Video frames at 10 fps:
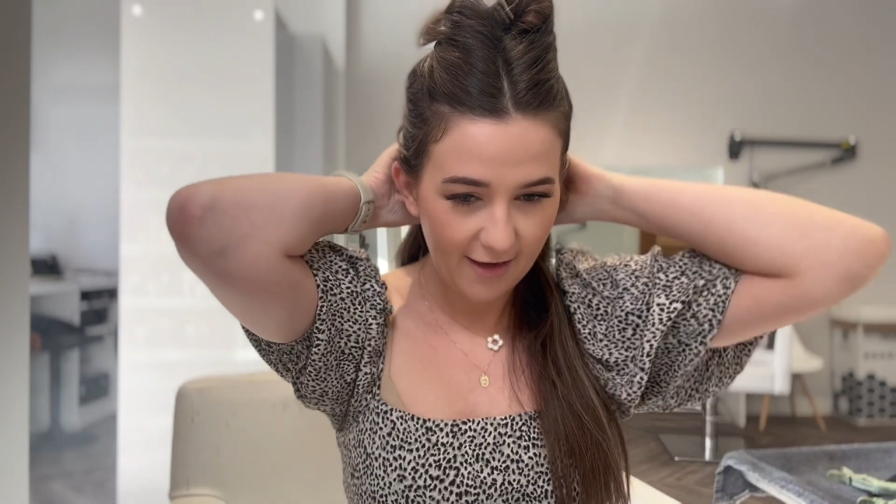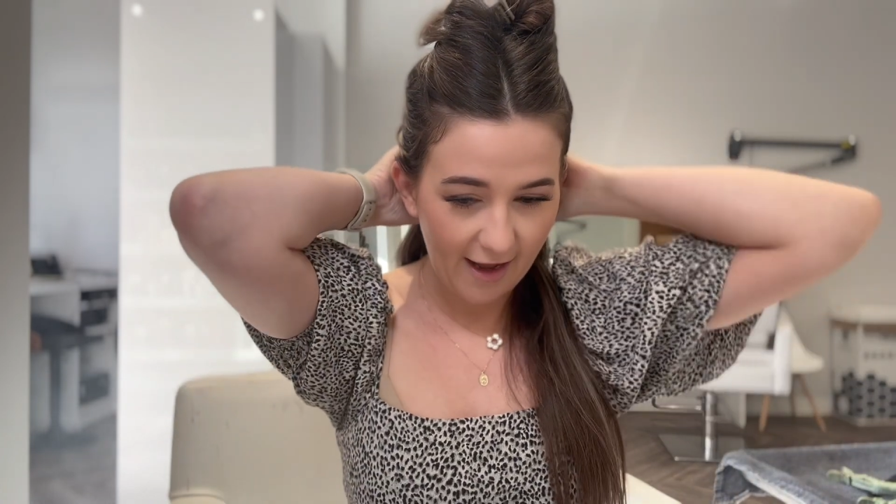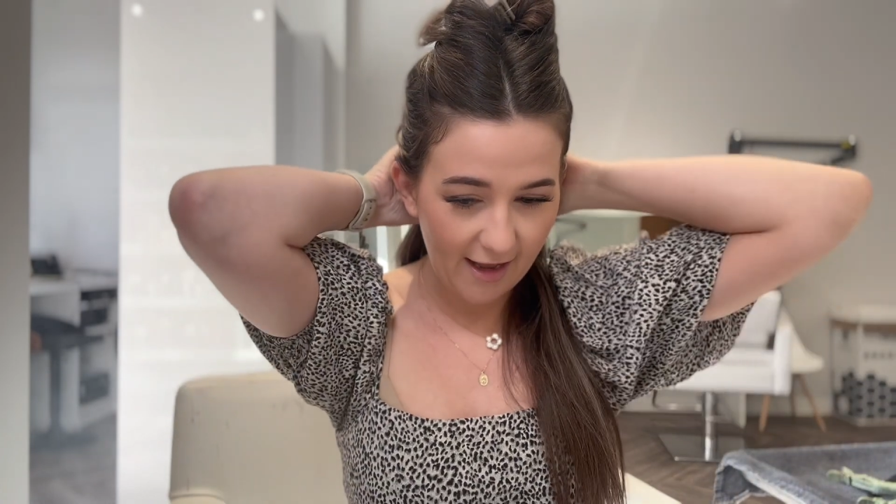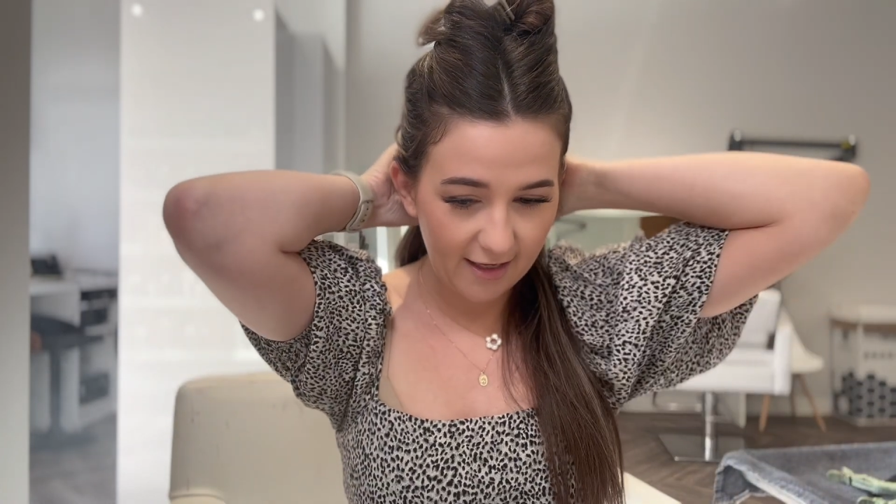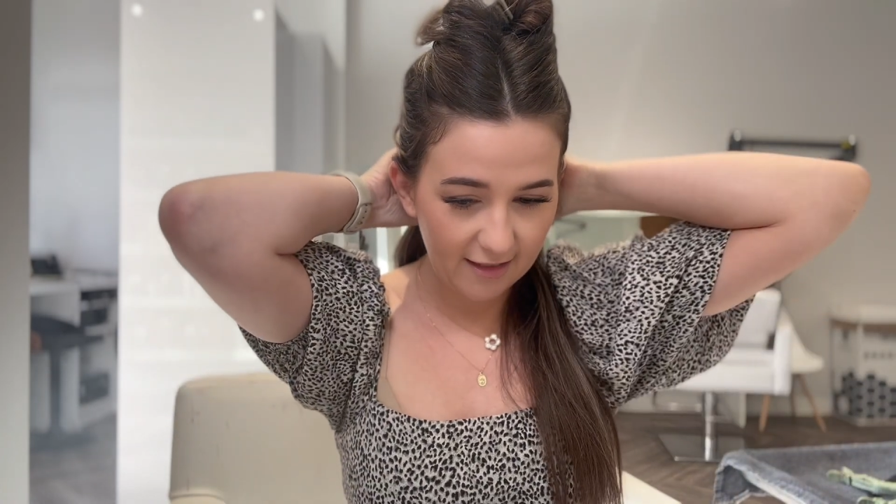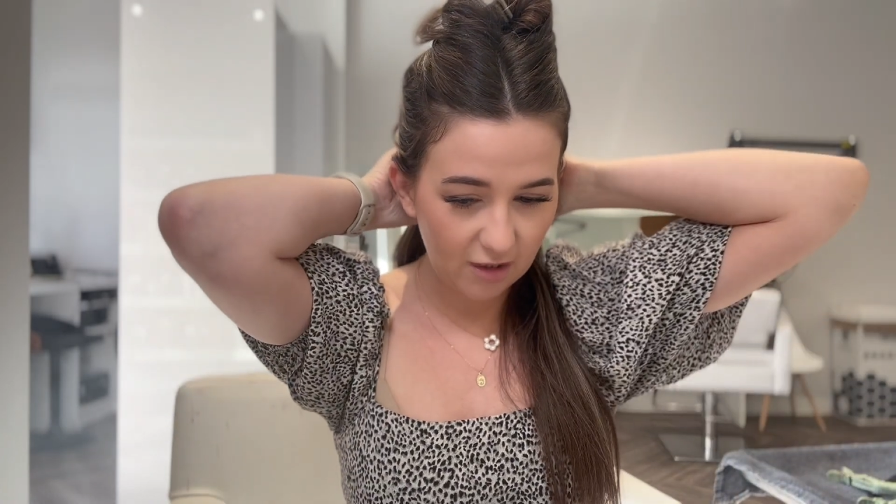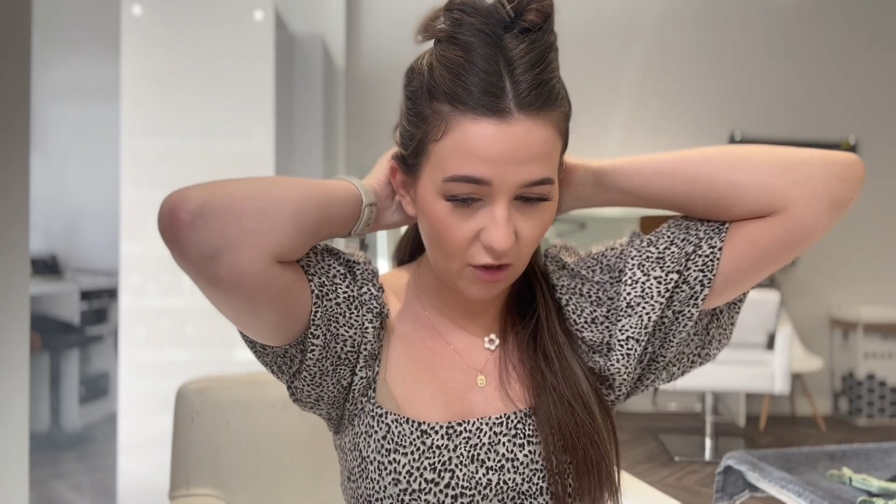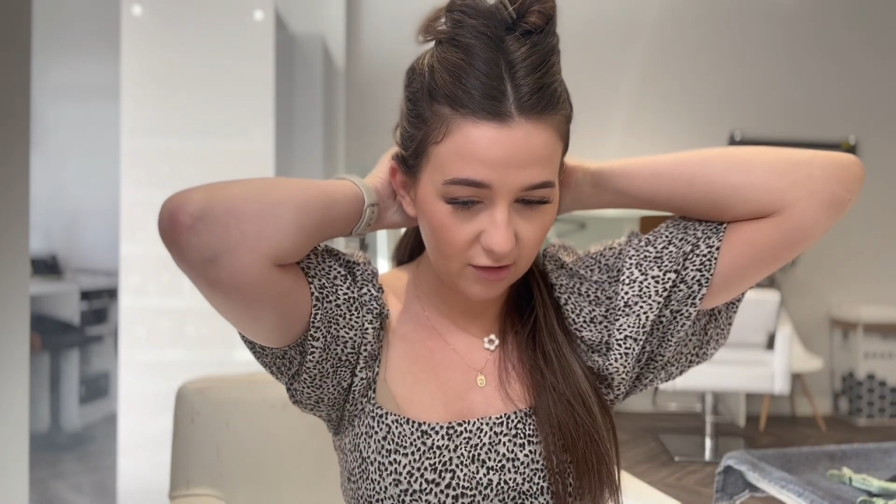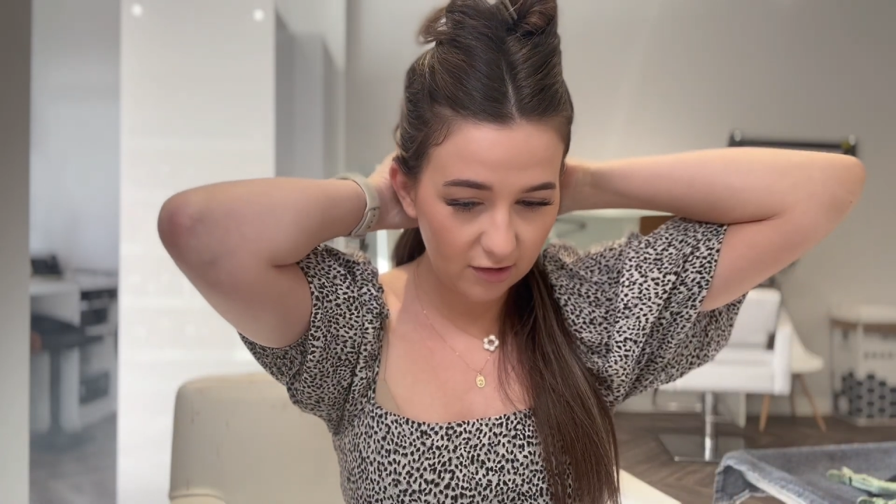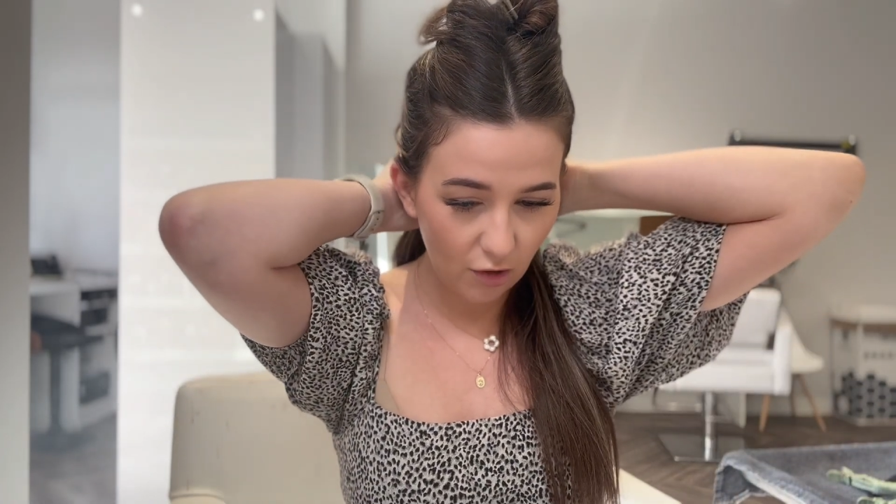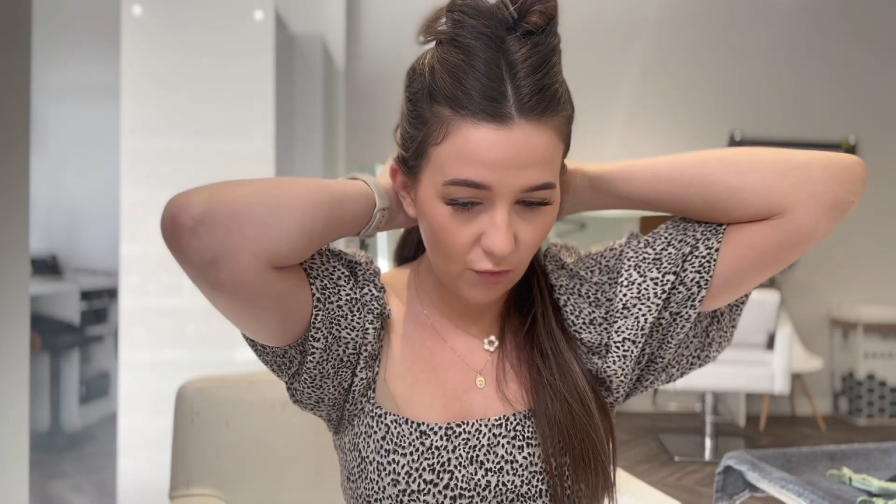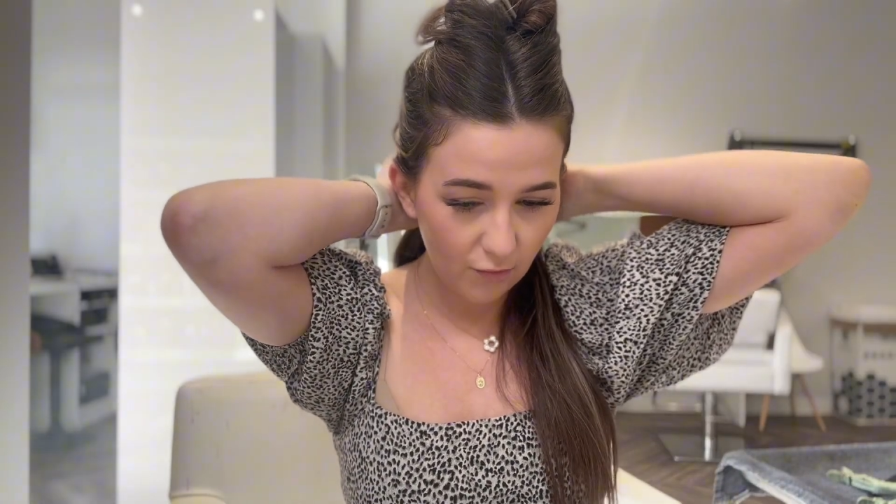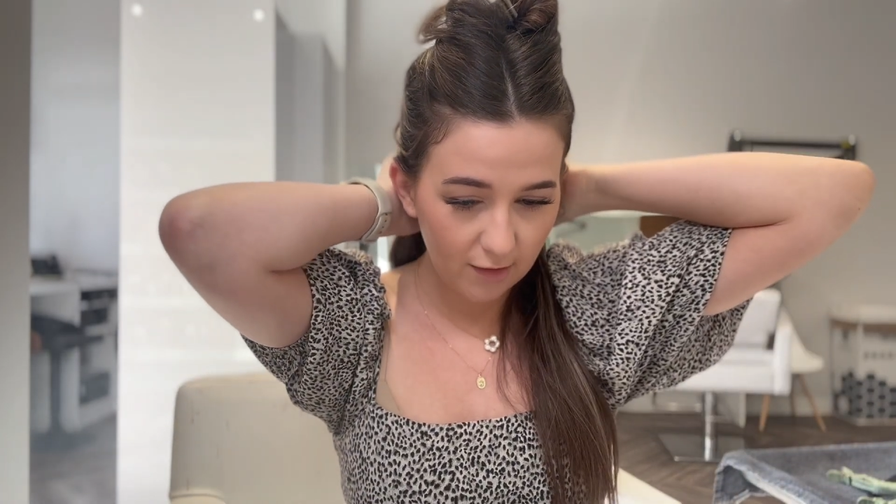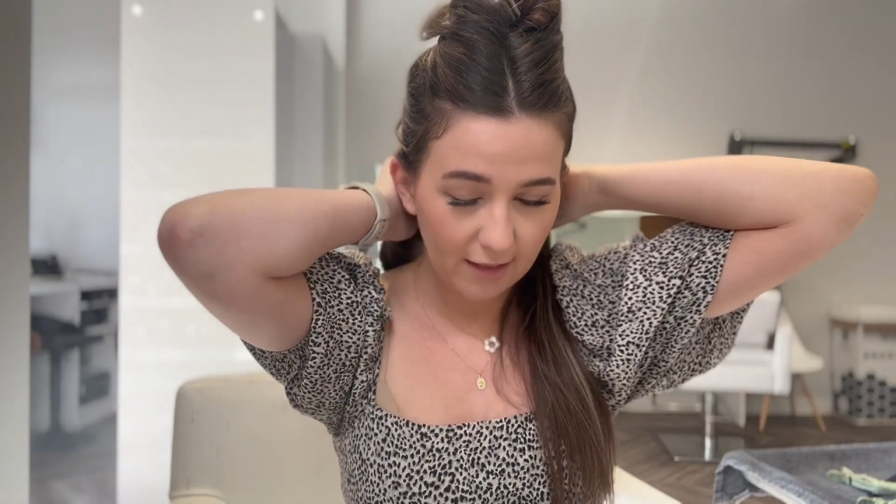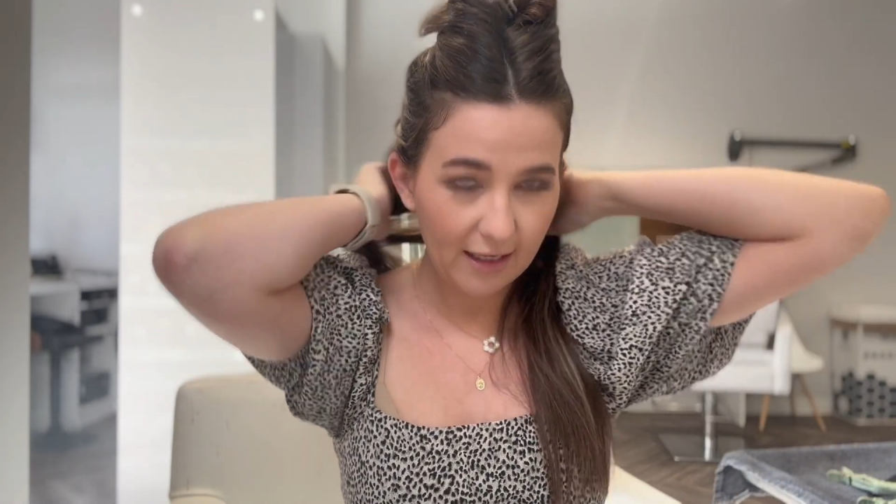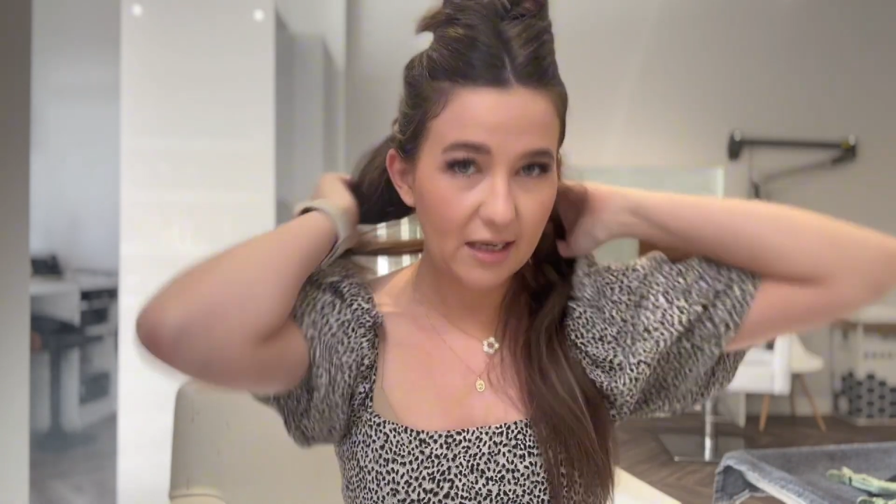And it's also like